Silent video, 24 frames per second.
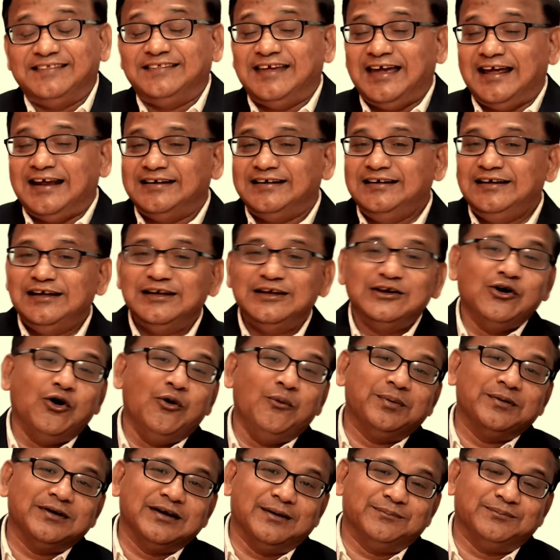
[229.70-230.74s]
then he
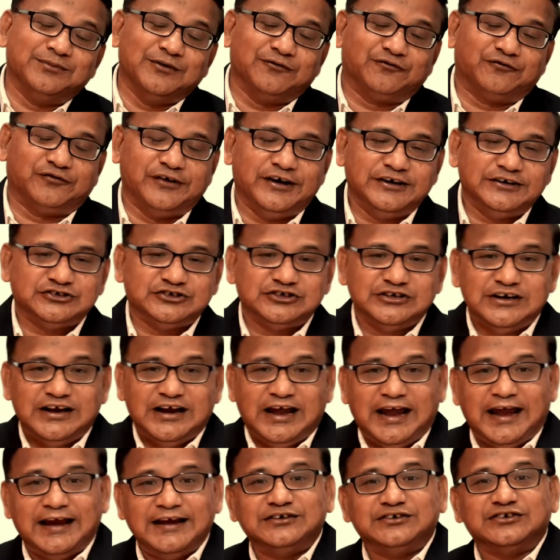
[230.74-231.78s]
opened up the fridge
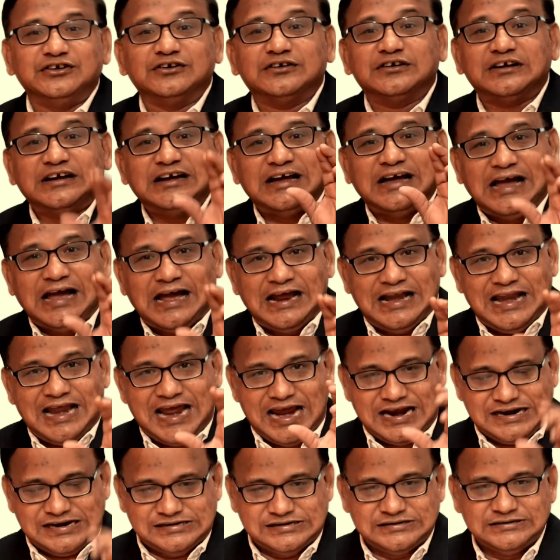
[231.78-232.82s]
and took an
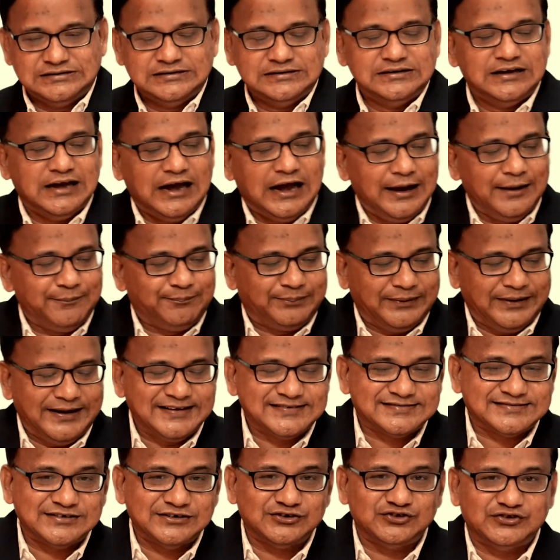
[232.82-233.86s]
egg and
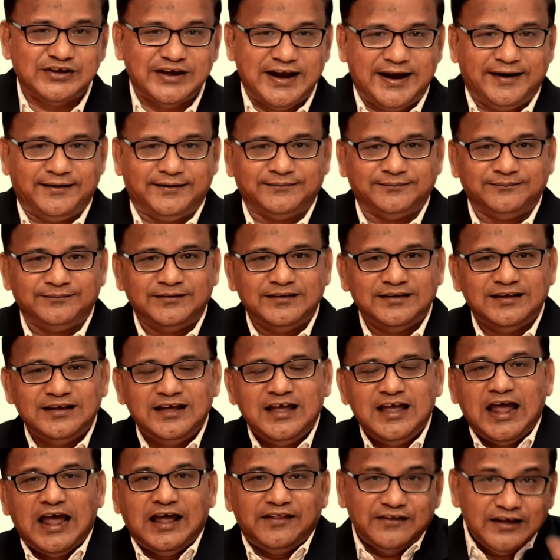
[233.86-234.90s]
placed it there.
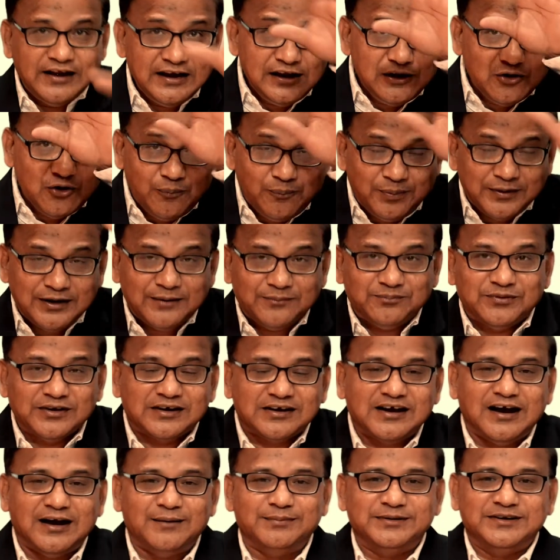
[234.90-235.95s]
And then he opened up the
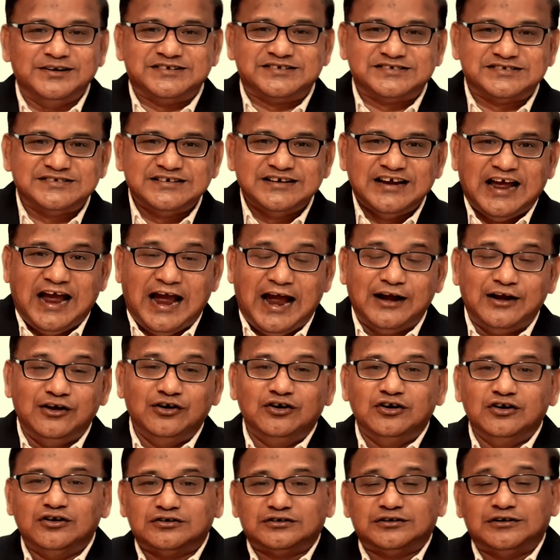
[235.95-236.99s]
cupboards
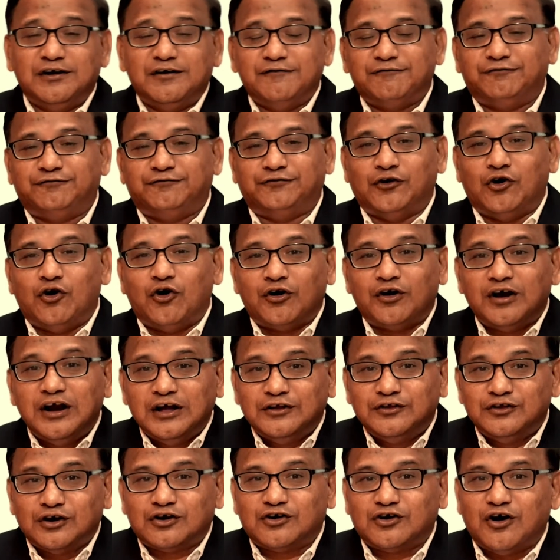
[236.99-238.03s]
and looked for
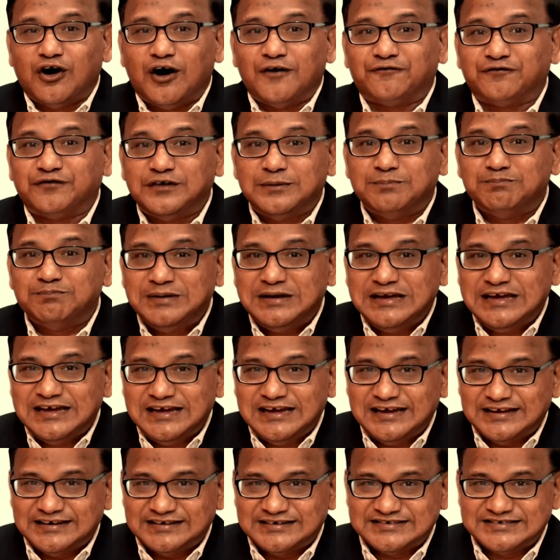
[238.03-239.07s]
the coffee
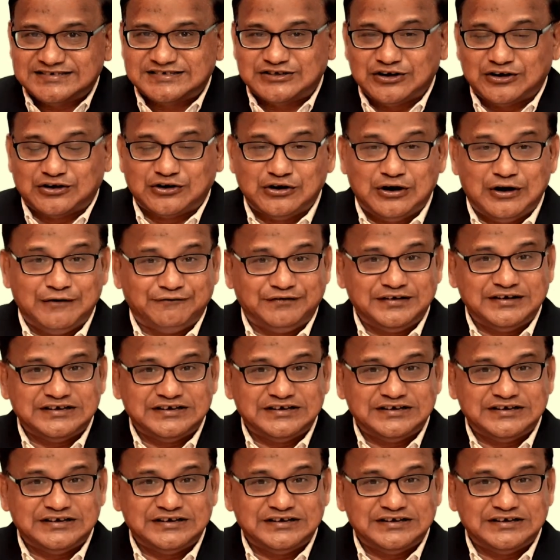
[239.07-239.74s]
beans, the coffee